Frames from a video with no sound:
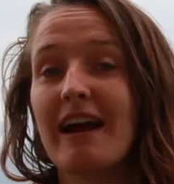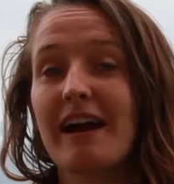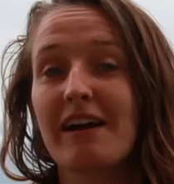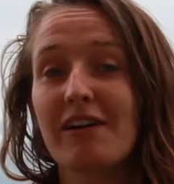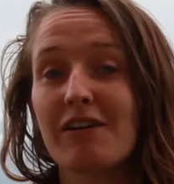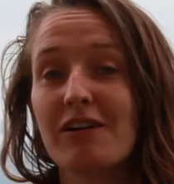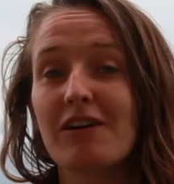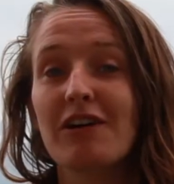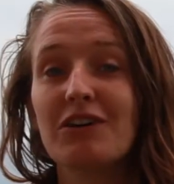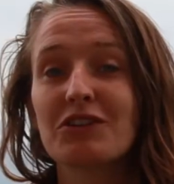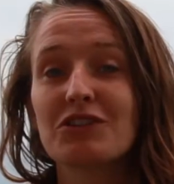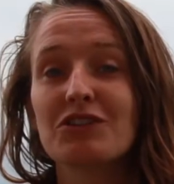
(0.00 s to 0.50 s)

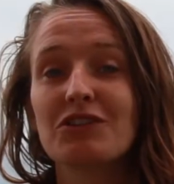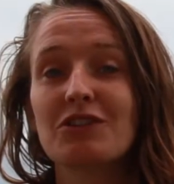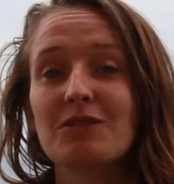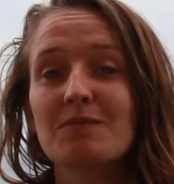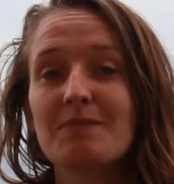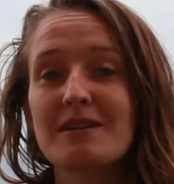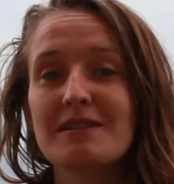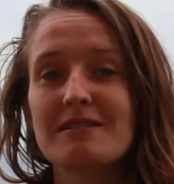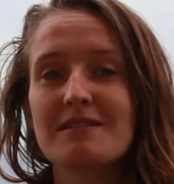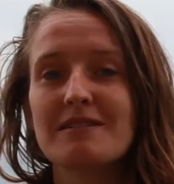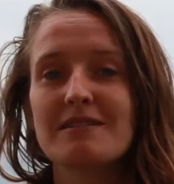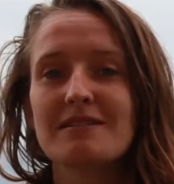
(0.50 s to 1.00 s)
agricultural
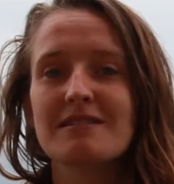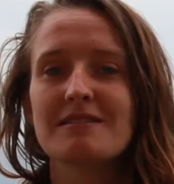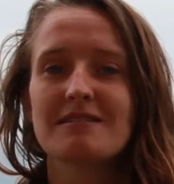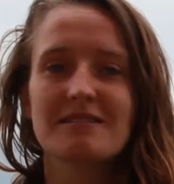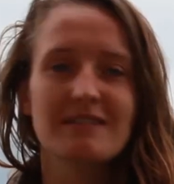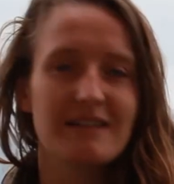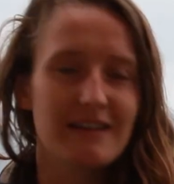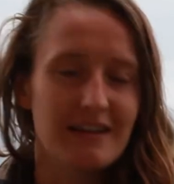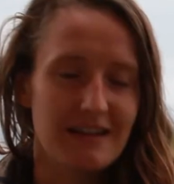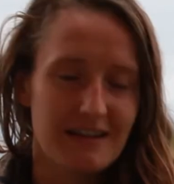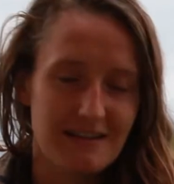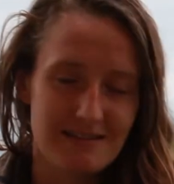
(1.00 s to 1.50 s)
business
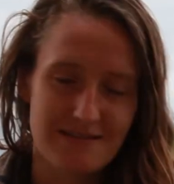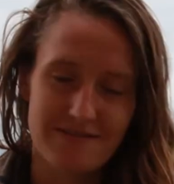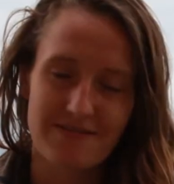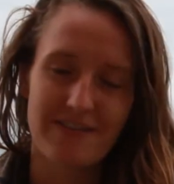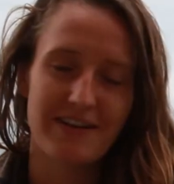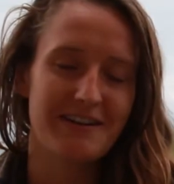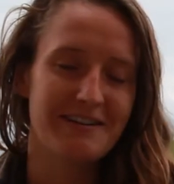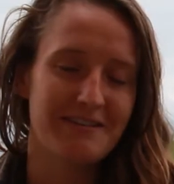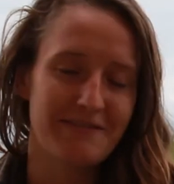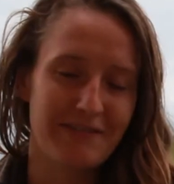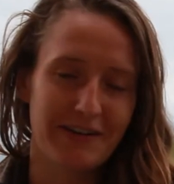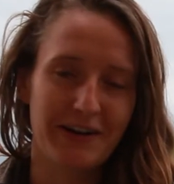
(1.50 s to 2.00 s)
is
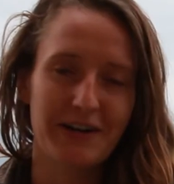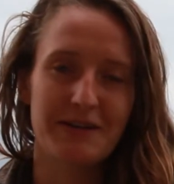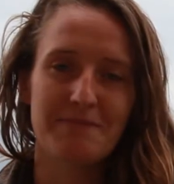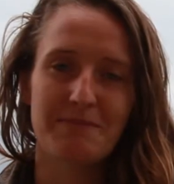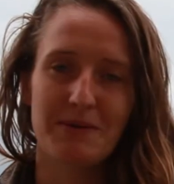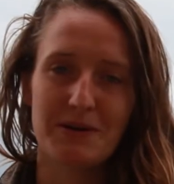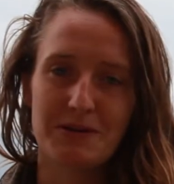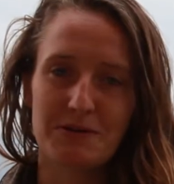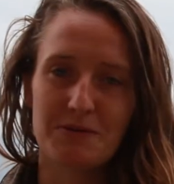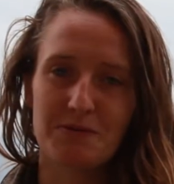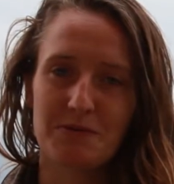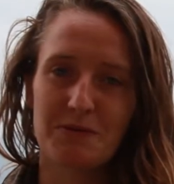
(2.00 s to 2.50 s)
very, very
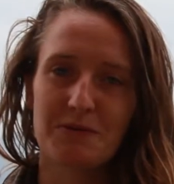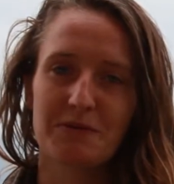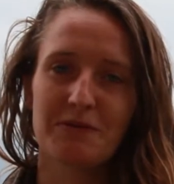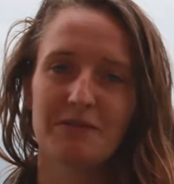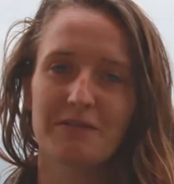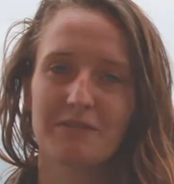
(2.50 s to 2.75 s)
possible.